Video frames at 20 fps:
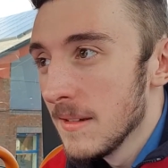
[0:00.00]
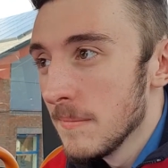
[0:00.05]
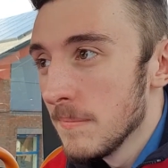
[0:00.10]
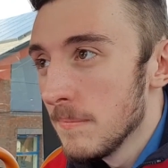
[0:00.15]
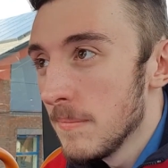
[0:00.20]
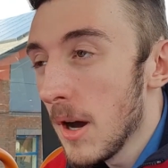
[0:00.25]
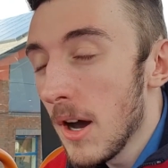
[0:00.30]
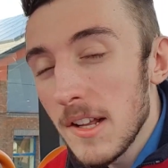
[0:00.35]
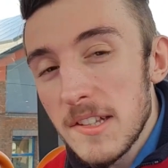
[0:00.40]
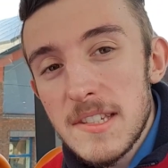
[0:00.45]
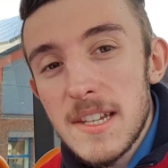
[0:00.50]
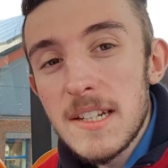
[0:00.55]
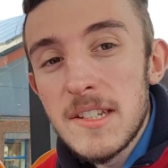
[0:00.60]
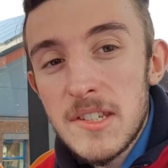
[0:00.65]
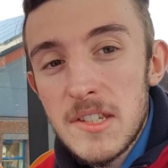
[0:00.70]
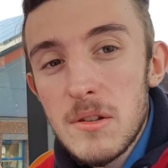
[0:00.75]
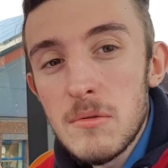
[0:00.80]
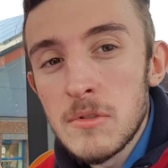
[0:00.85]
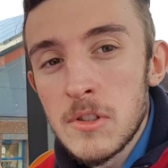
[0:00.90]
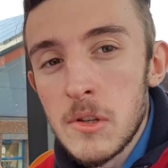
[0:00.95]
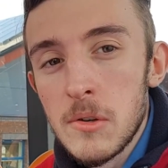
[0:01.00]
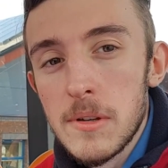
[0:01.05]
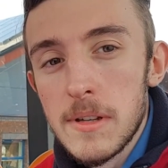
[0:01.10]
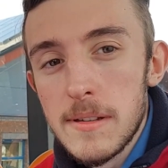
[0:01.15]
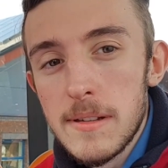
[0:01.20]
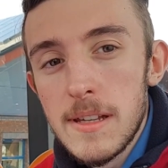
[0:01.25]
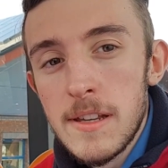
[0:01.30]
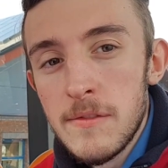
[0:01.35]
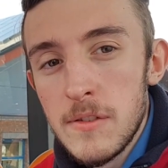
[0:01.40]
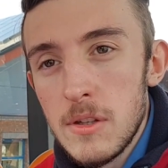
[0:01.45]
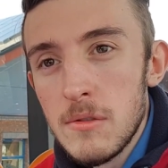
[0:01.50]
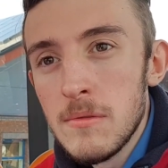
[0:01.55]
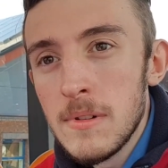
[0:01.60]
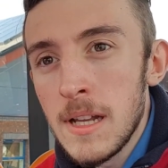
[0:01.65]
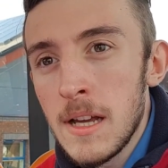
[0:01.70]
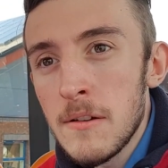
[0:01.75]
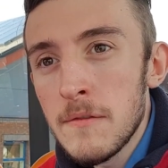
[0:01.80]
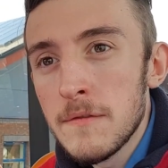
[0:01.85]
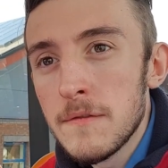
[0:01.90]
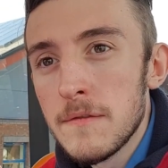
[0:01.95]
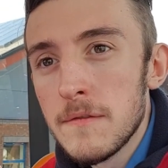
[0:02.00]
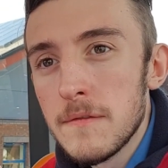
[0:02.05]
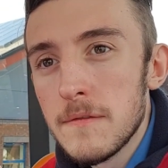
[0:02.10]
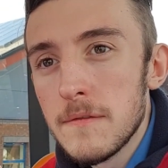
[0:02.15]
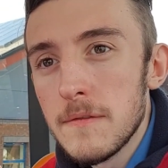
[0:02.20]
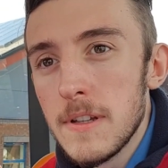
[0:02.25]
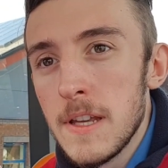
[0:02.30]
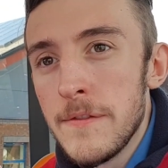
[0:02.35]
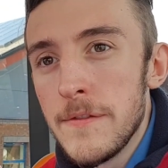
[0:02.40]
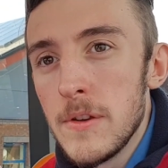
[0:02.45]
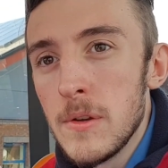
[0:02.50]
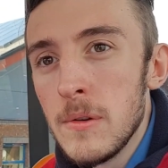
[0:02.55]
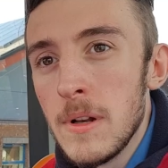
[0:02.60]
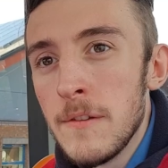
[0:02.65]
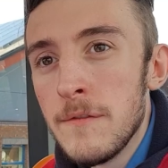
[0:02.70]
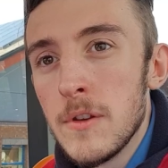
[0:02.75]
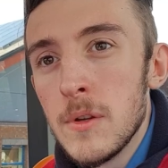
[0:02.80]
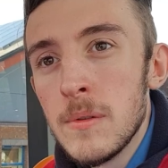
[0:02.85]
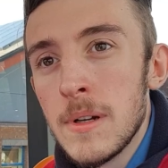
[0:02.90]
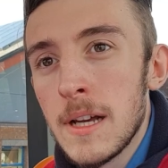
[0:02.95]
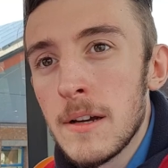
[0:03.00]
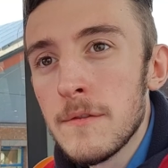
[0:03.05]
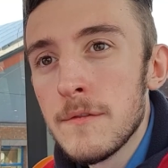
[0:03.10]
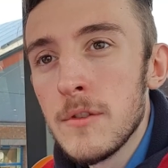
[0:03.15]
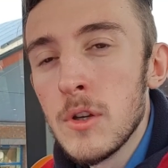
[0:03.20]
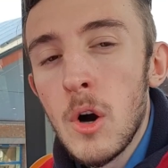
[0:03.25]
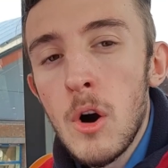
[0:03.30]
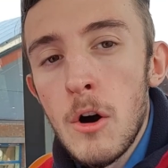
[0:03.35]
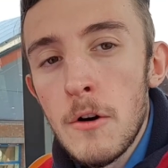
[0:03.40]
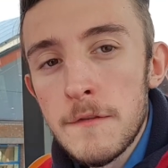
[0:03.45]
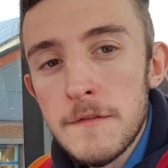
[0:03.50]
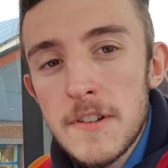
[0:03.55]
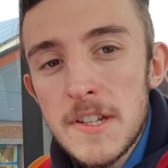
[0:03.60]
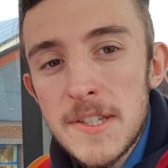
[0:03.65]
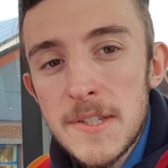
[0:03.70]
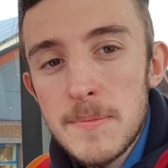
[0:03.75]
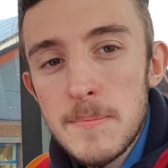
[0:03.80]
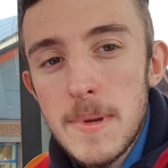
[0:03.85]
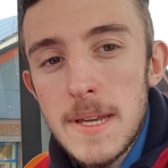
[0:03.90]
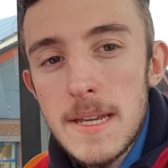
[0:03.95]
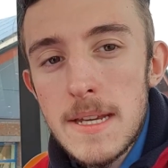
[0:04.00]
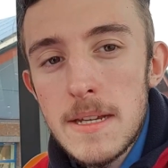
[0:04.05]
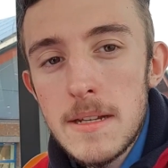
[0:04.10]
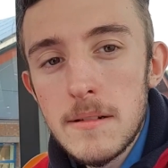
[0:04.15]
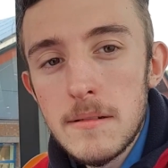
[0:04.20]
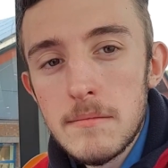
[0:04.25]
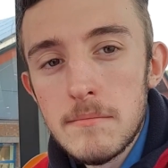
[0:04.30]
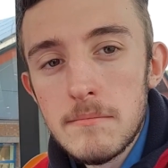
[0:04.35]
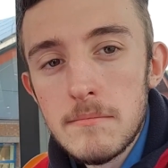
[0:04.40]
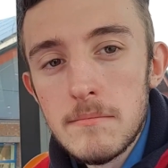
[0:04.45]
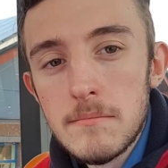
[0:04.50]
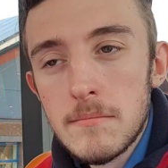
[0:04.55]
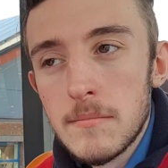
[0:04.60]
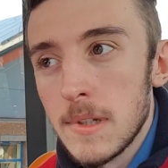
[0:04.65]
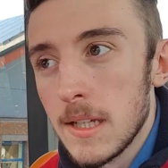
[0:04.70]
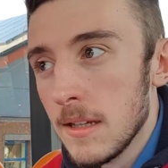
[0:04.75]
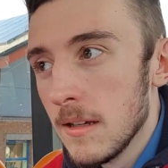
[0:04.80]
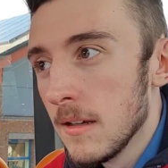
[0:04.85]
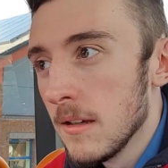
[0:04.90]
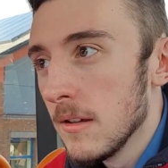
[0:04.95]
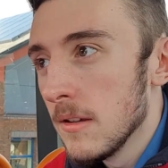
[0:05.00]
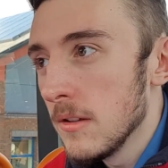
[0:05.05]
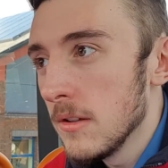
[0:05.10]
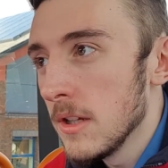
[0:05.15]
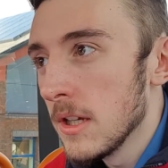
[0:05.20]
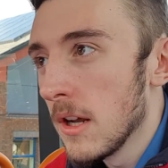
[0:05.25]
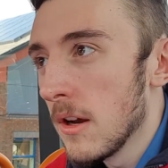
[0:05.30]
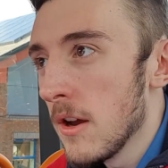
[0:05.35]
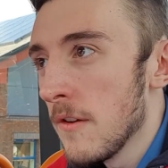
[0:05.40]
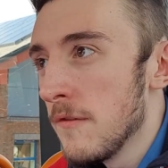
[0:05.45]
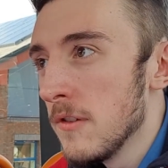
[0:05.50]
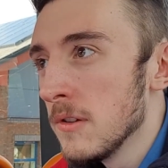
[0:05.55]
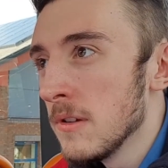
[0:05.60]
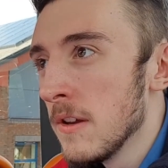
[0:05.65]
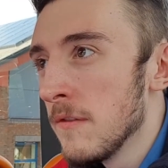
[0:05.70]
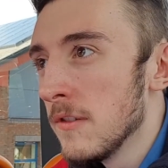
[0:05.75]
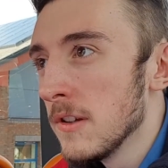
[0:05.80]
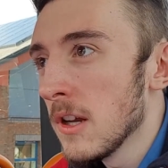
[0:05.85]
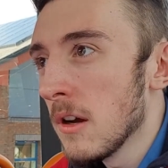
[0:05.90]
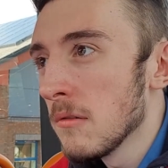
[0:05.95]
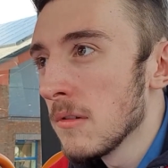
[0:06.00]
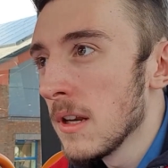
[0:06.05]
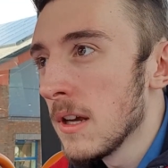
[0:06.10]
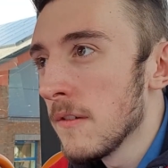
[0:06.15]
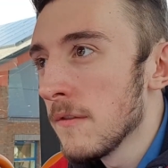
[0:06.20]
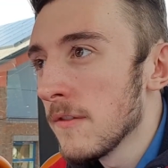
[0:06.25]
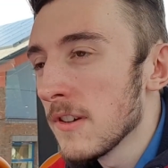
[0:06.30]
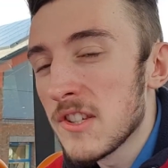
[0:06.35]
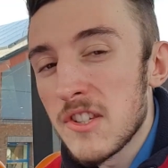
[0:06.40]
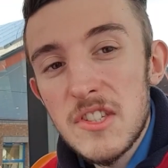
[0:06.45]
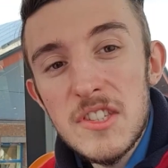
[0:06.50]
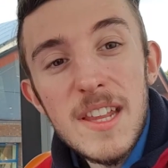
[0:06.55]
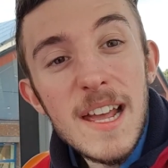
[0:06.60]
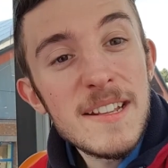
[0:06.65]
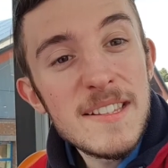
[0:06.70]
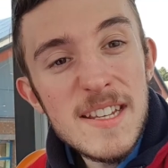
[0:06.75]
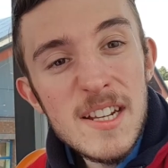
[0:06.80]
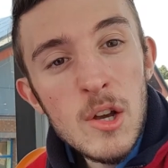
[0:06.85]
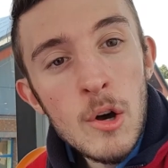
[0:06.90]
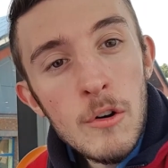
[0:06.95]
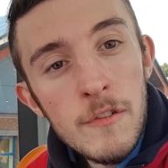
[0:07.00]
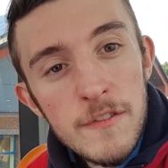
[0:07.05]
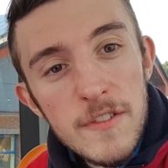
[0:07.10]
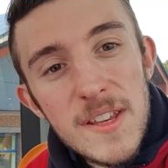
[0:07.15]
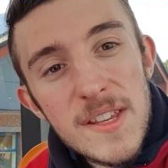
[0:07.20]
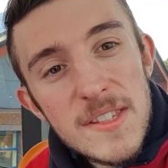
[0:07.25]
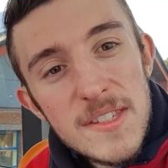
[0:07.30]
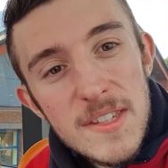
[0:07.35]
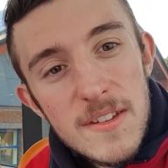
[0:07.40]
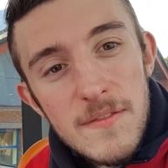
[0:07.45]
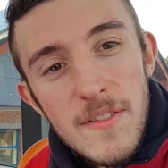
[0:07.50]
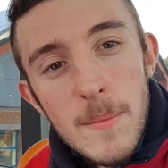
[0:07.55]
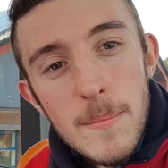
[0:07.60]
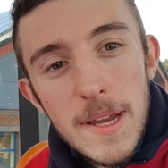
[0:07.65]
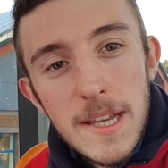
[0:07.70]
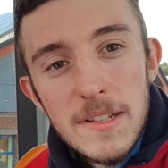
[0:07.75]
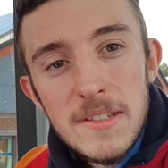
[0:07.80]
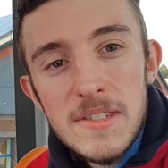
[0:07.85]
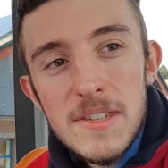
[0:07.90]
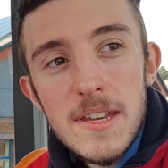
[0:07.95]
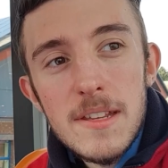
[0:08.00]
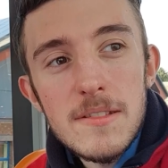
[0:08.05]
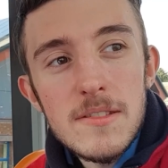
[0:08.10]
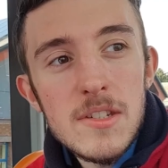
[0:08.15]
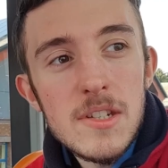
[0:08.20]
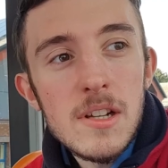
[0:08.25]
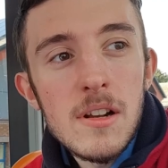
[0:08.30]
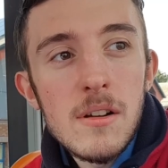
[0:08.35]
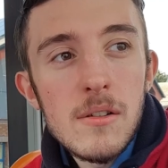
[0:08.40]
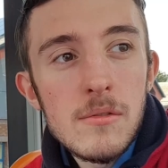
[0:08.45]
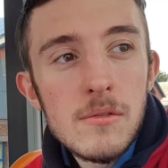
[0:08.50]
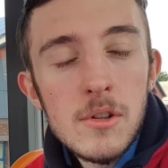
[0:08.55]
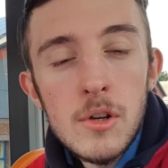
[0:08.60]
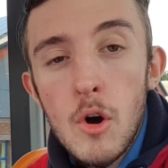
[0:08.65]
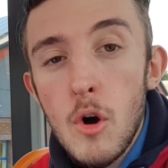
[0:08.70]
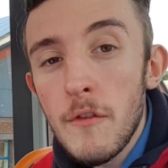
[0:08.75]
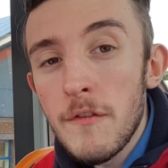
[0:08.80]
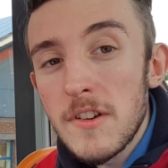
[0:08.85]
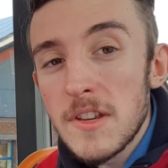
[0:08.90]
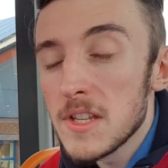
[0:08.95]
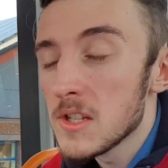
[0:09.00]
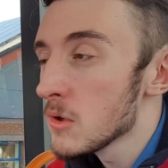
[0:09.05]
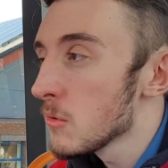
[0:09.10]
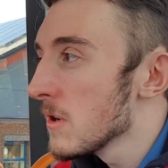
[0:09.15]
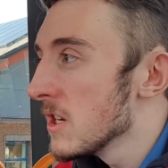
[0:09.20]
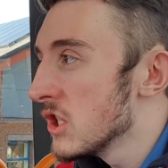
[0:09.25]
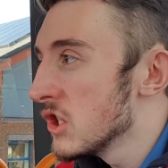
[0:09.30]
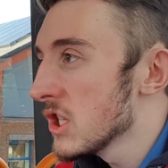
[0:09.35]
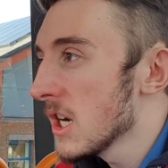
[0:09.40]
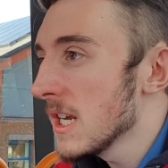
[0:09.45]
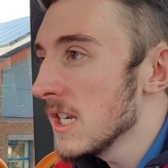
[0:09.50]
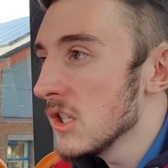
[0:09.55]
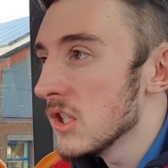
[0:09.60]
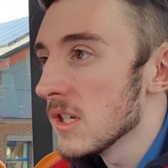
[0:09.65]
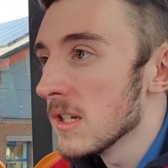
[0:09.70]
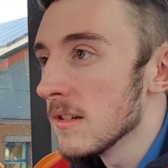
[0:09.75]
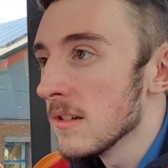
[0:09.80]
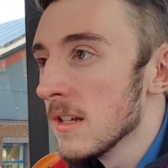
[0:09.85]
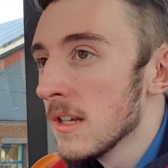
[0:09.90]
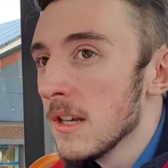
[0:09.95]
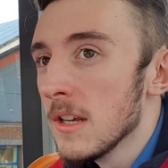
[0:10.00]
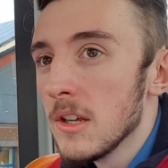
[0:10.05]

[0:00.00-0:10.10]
But I'd say still do it. If you love your office being, you know, if you don't love a static office, if that makes sense, you know, your office is always changing.